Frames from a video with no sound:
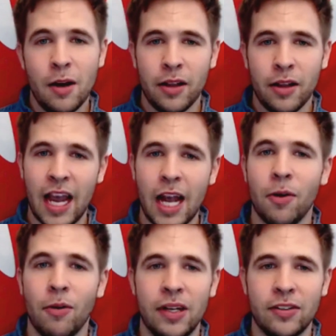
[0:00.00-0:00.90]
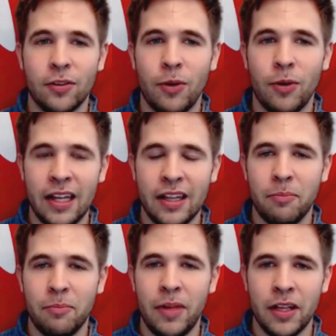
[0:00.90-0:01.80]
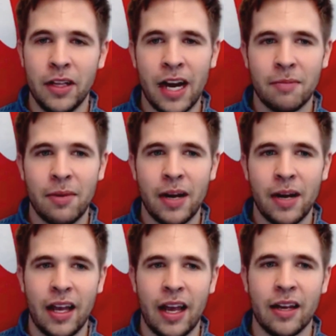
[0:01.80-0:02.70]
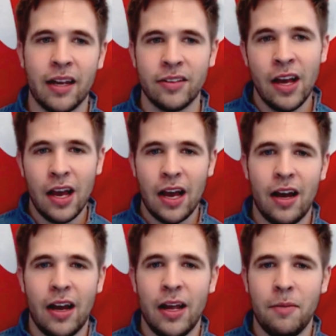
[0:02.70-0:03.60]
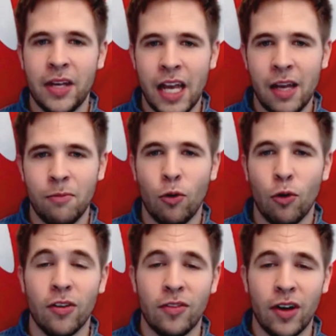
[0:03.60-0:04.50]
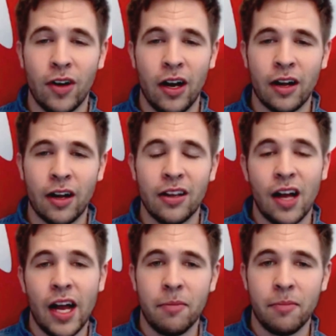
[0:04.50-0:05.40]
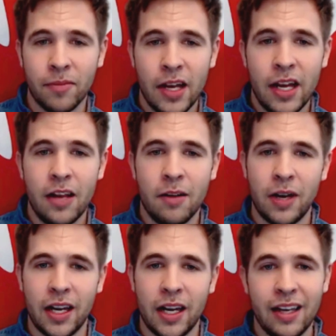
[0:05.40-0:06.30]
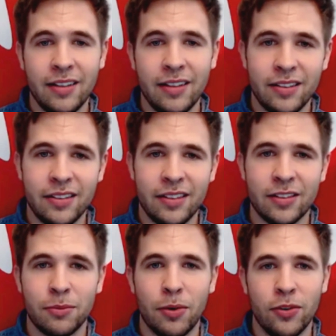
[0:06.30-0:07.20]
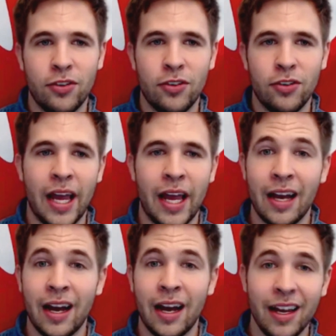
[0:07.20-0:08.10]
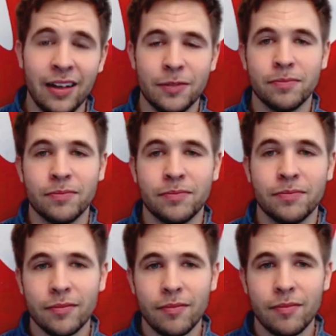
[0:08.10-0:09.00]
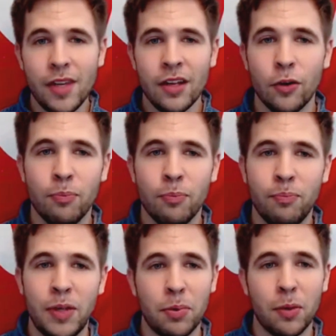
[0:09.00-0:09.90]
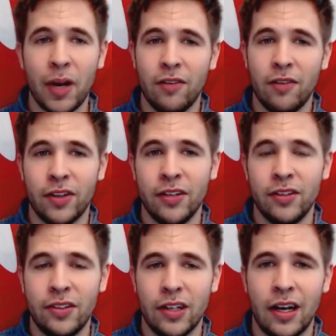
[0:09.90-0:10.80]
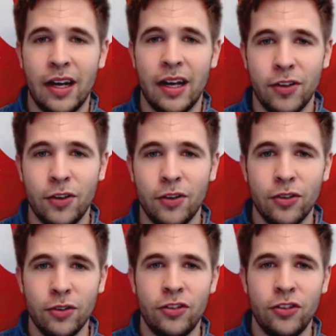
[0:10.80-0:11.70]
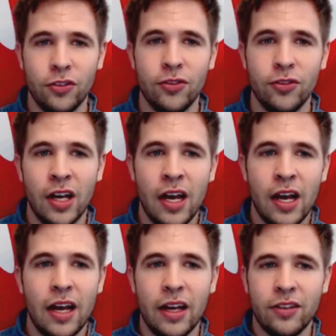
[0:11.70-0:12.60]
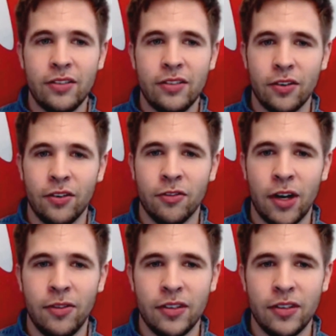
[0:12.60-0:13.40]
The camera went away in the backpack, and it became more of a climb in many cases as opposed to a hike. So be prepared for this if you do choose a certain route.